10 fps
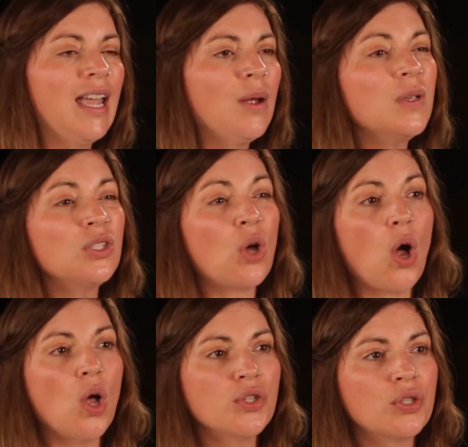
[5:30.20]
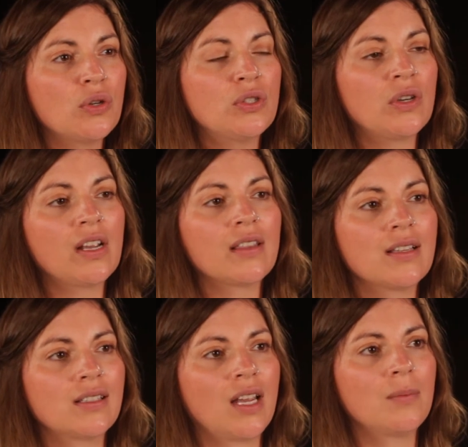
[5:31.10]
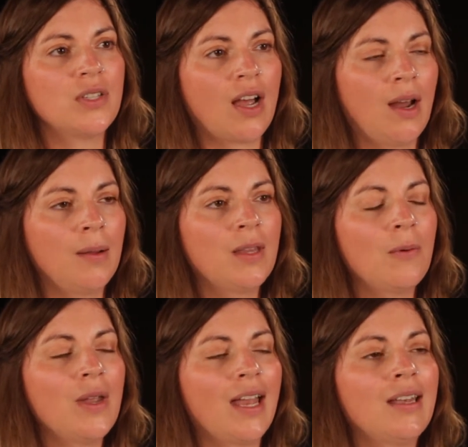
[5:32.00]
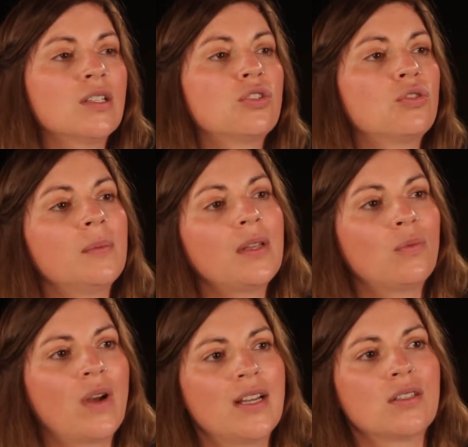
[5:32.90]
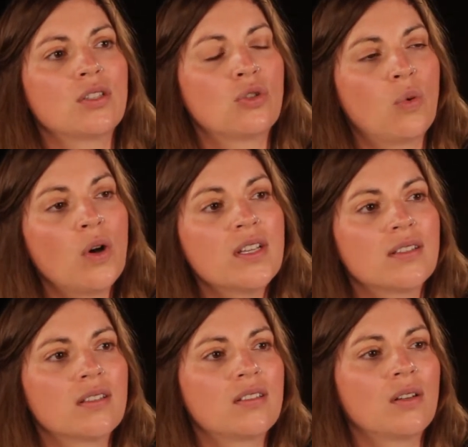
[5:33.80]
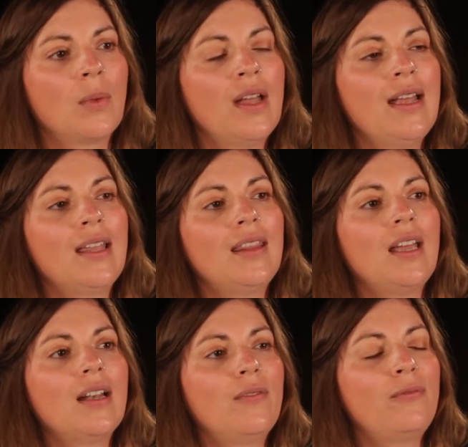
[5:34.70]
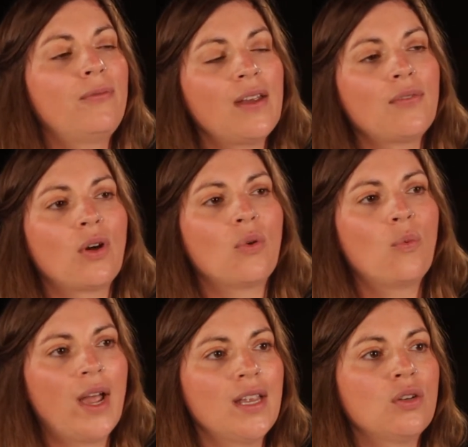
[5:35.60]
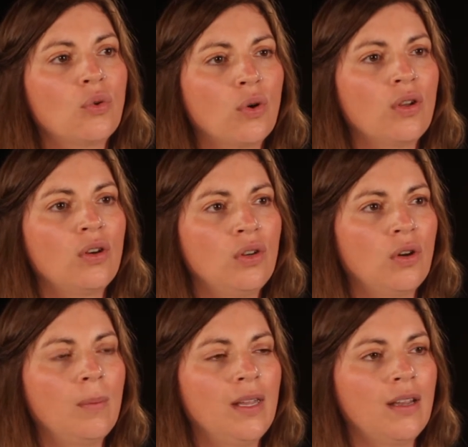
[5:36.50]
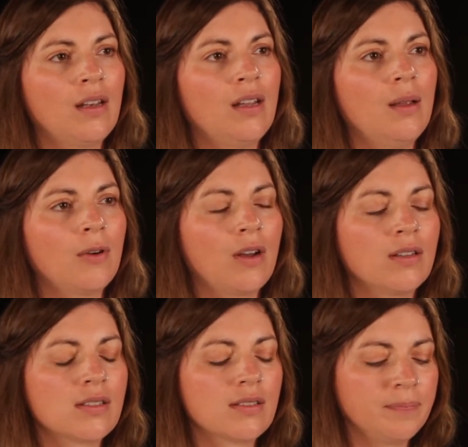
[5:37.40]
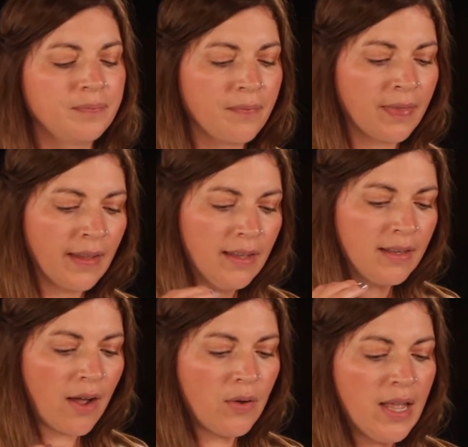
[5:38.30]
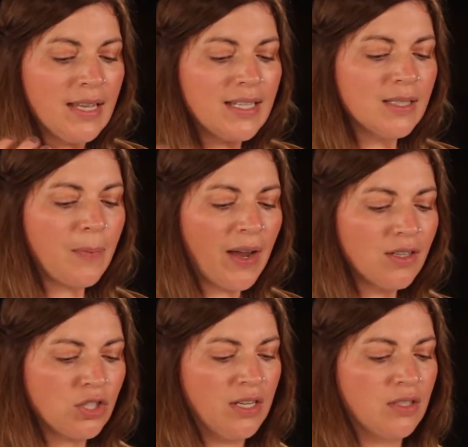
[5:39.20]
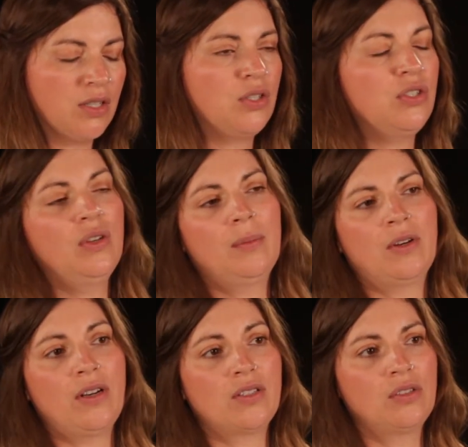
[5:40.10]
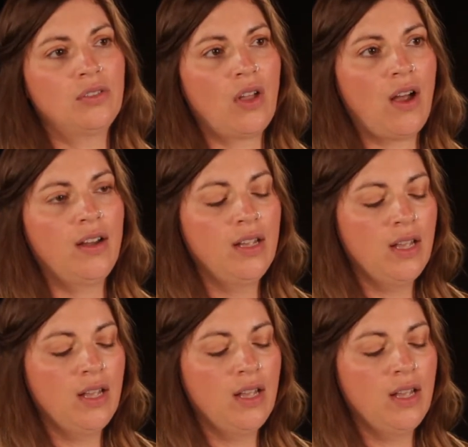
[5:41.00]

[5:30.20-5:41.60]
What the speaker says: It was also during the same time that we had an extremely racist quota system that favored white Northern European immigrants. Now, despite changes to immigration law,